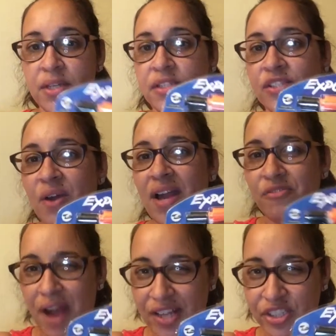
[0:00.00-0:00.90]
So I
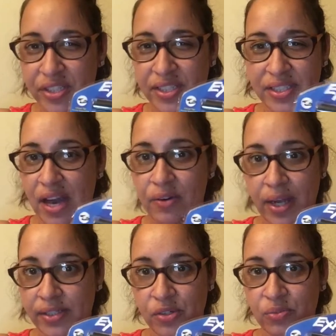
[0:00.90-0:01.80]
ration these out.
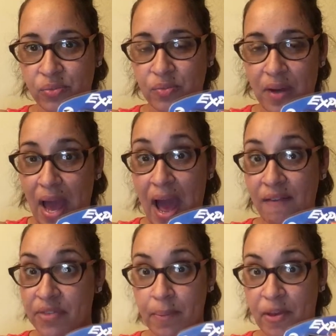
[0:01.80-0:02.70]
I don't
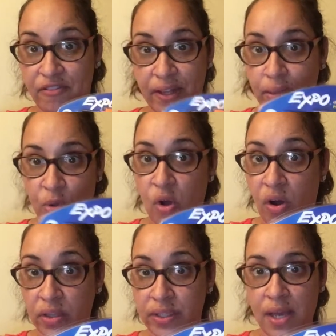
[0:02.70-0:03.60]
have them available
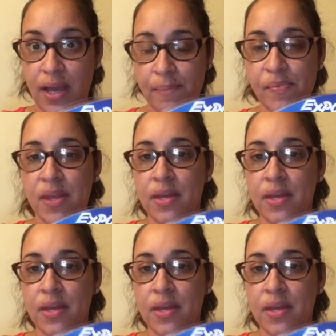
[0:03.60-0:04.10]
all the time,